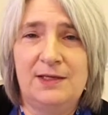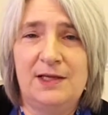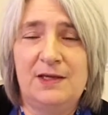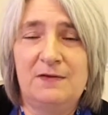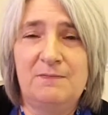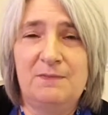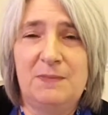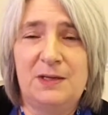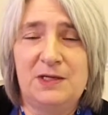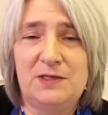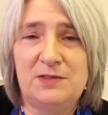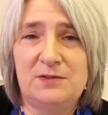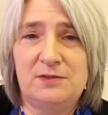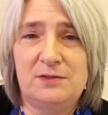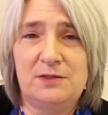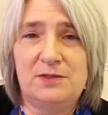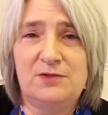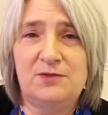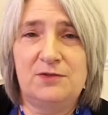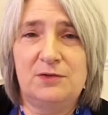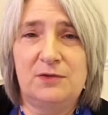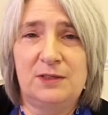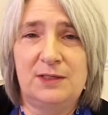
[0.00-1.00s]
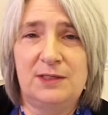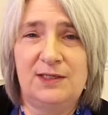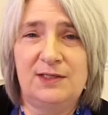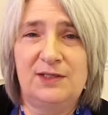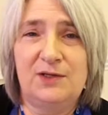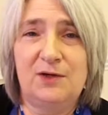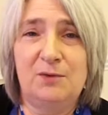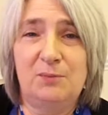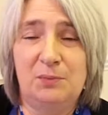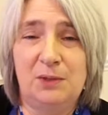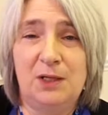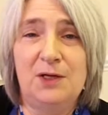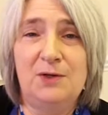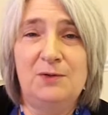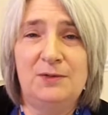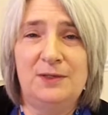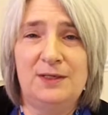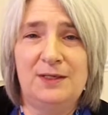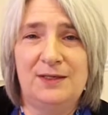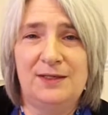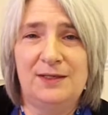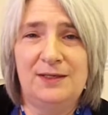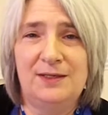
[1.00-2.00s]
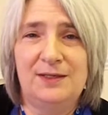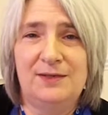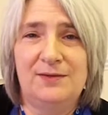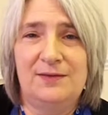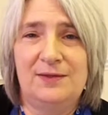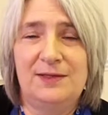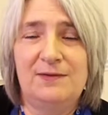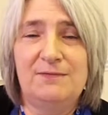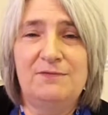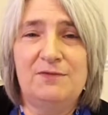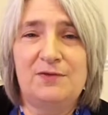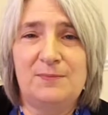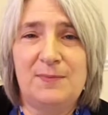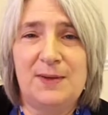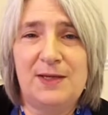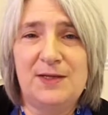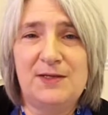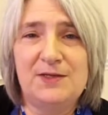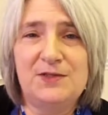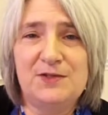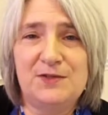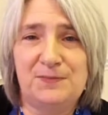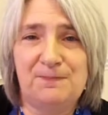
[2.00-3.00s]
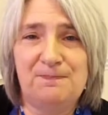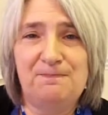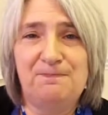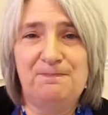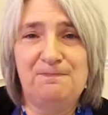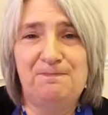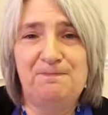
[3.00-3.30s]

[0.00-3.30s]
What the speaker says: if managers are struggling in uploading the information.